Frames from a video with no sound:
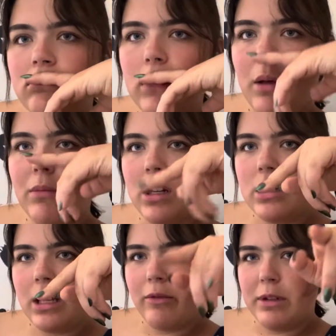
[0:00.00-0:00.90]
I'm gonna
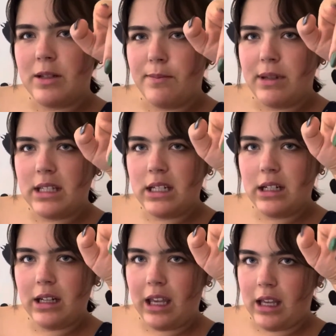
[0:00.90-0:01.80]
say everybody's busy
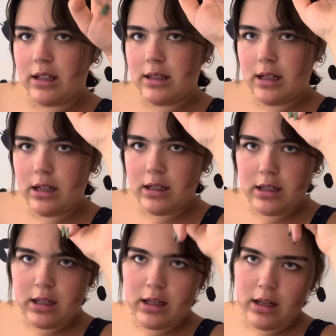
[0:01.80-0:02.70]
and can't study
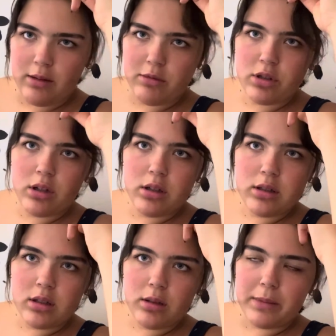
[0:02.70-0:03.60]
today, and I'm just gonna
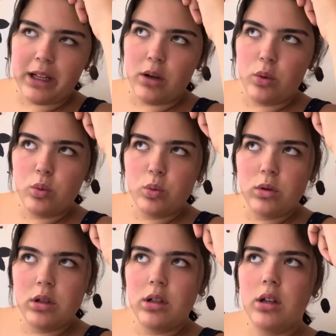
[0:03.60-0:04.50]
study on my own.